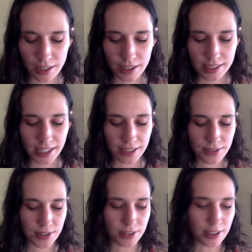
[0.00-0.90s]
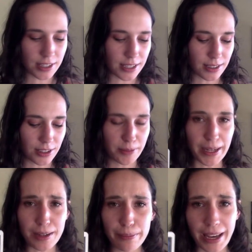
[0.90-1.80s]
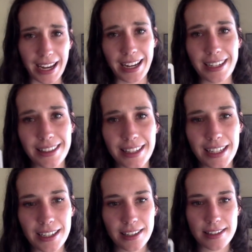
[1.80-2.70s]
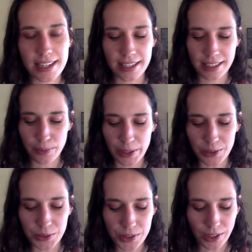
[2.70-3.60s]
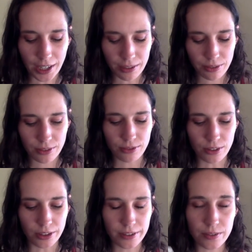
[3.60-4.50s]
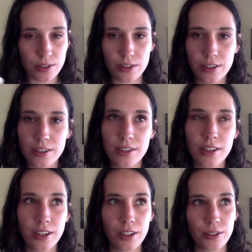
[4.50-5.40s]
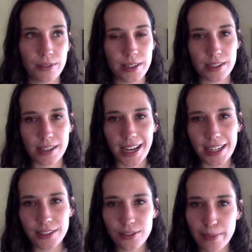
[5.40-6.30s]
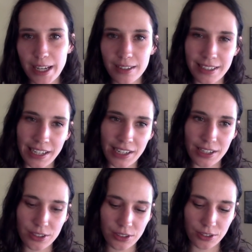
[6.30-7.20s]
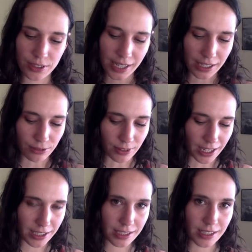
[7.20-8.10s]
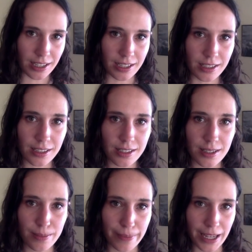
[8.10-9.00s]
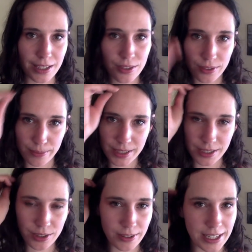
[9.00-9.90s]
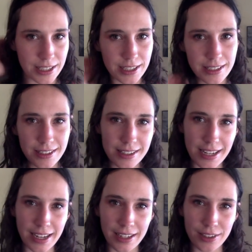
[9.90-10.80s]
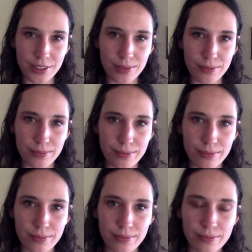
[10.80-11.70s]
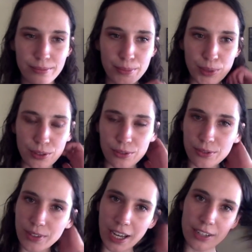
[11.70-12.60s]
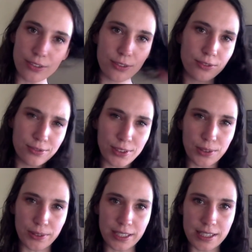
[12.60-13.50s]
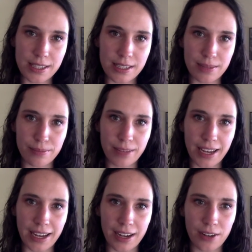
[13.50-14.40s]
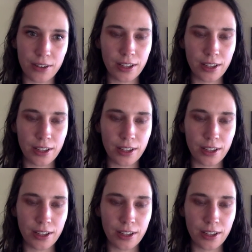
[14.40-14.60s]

Ten of Swords is a lot about pain and things, and then we also have the Four of Swords. which is kind of about needing to take rest and space from situations and move kind of forward somehow.